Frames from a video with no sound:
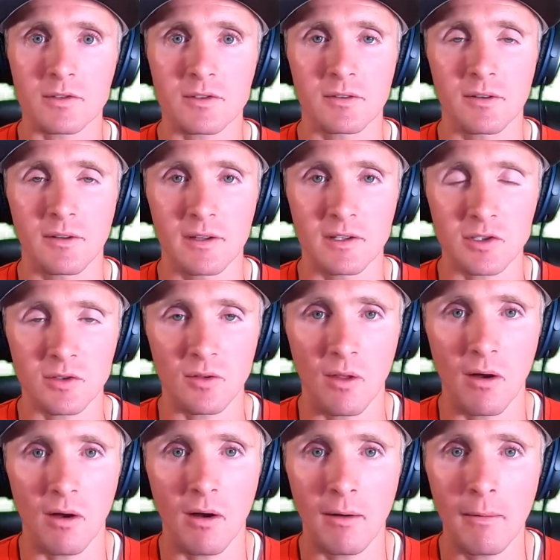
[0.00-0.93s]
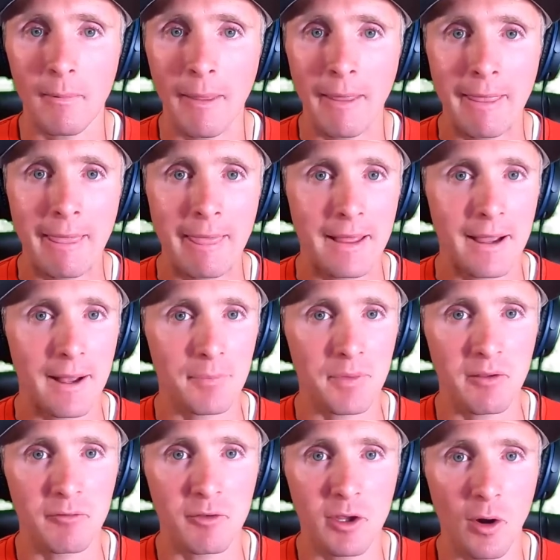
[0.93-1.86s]
of an inch long,
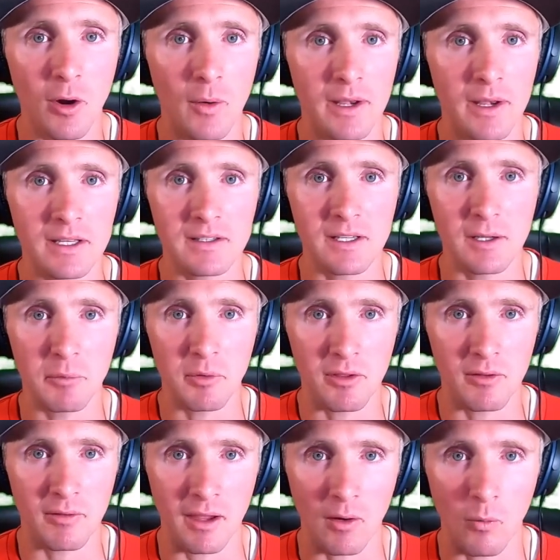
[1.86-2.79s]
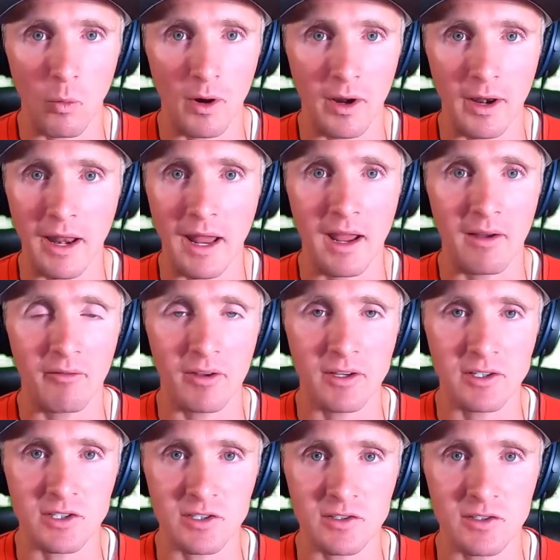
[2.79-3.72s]
if you go any deeper than like 1.5
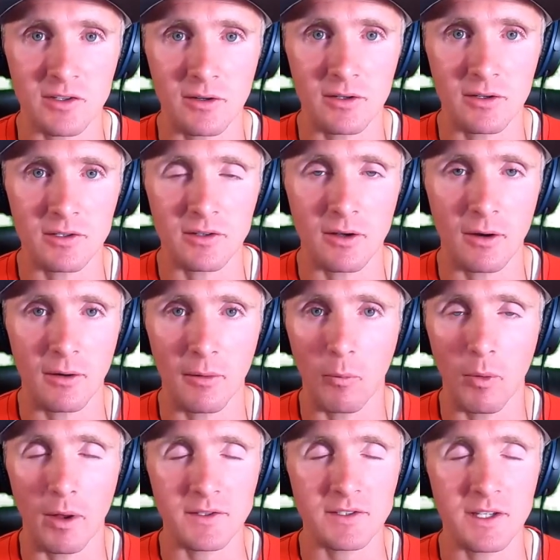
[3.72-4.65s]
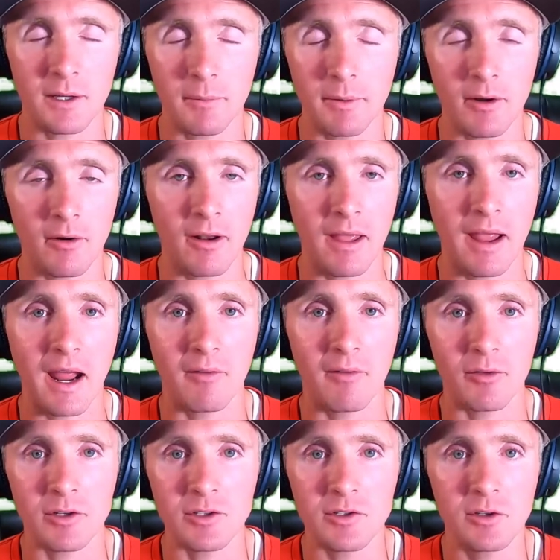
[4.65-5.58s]
inches, or a centimeter and a
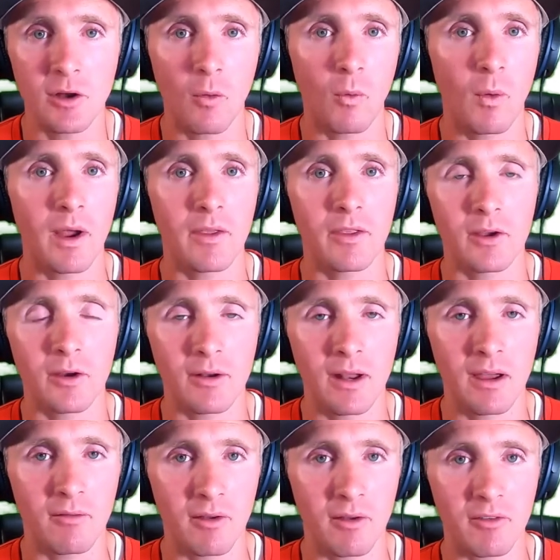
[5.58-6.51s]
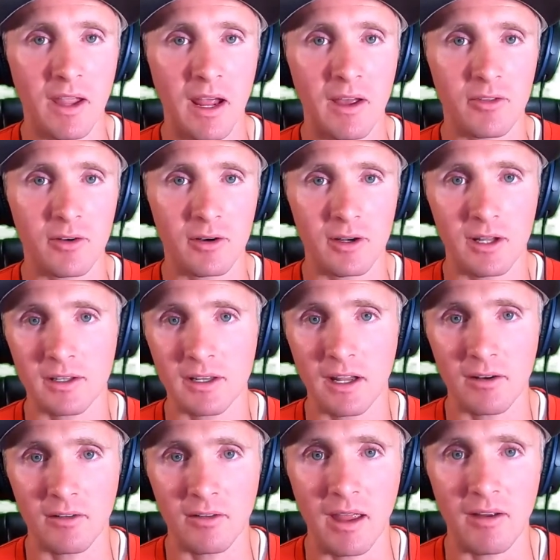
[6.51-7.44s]
half, there's no way that you're going to have enough catheter to get
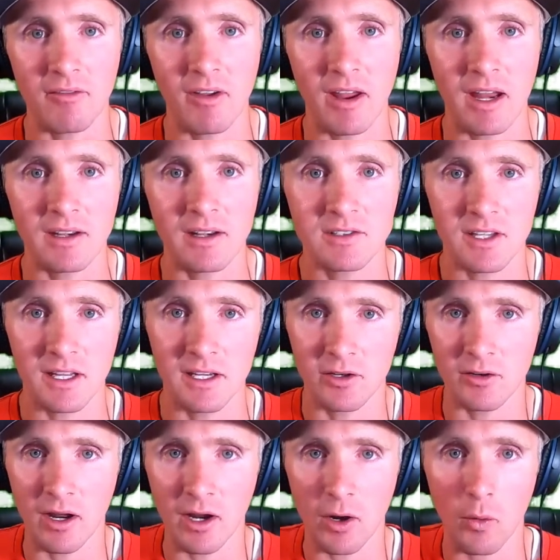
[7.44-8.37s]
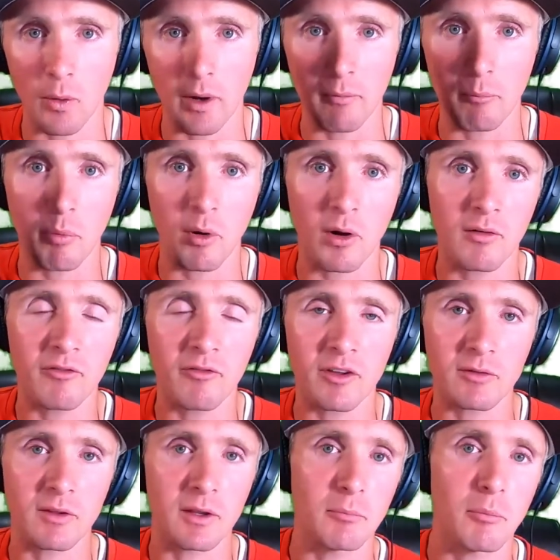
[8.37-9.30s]
down to that vein. Because again, you're not going
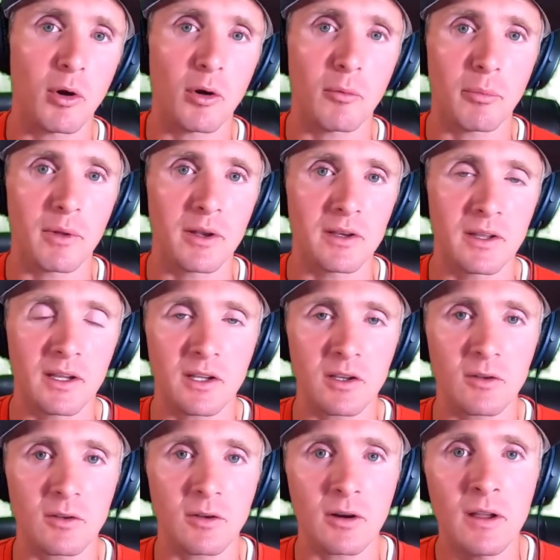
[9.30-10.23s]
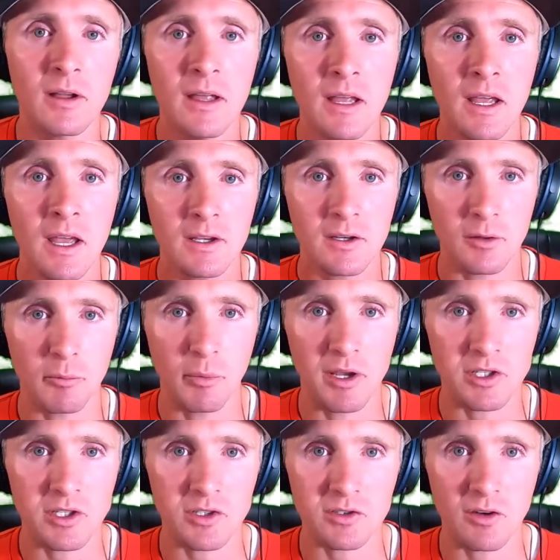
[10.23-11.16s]
perfectly perpendicular to the
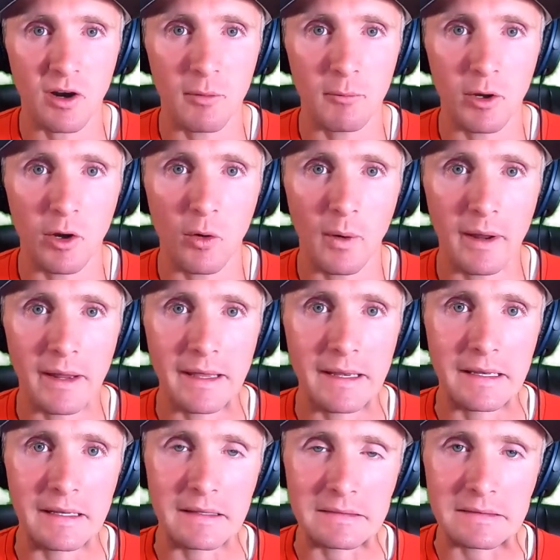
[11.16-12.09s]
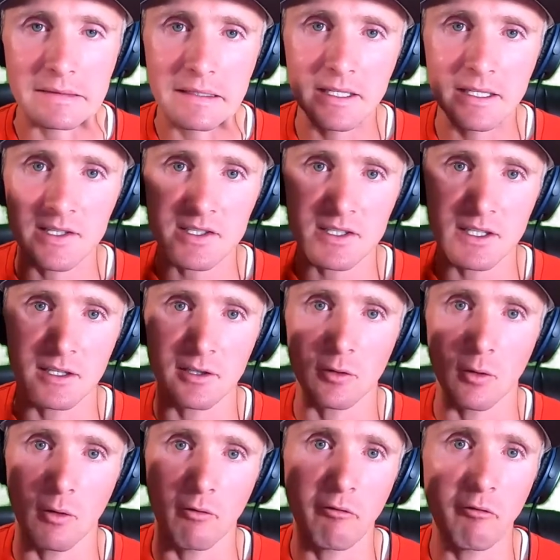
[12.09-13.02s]
patient's arm. You're going in at least at,
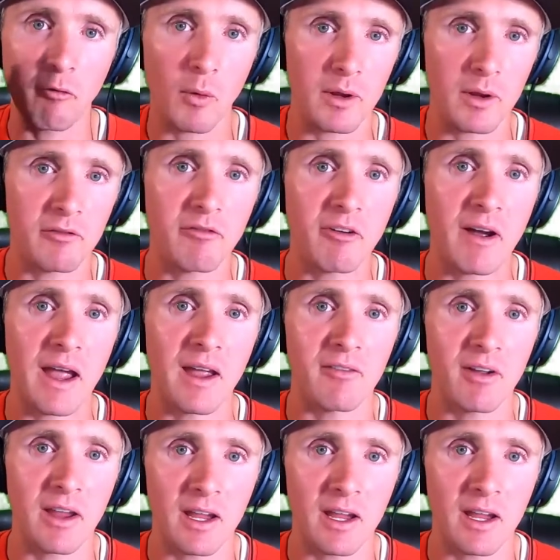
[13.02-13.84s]
a 45